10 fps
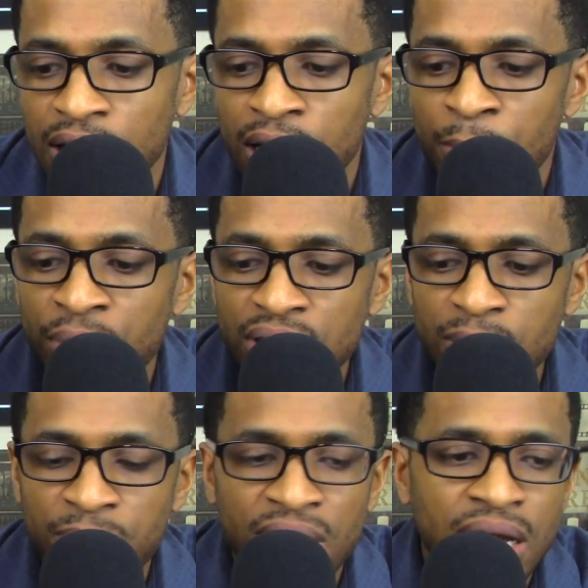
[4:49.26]
But
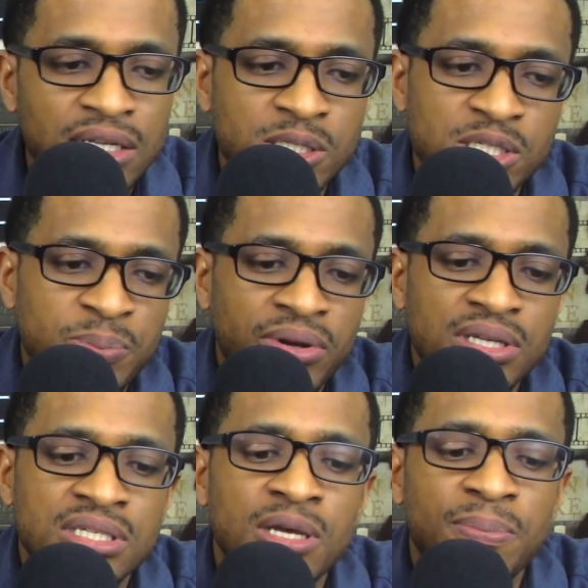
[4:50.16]
the plot is just
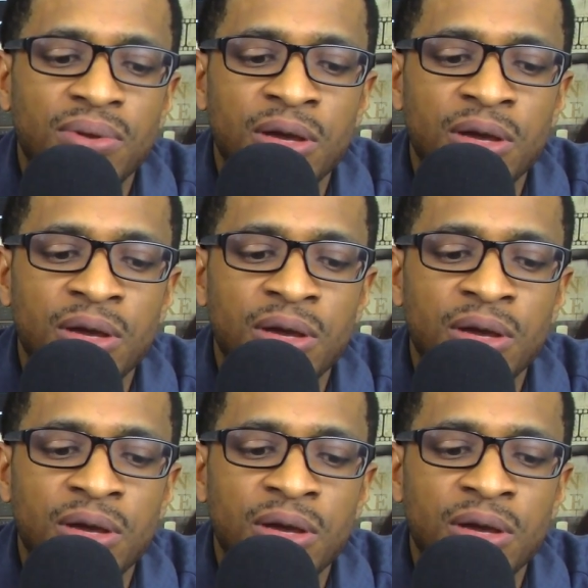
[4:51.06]
pretty simple.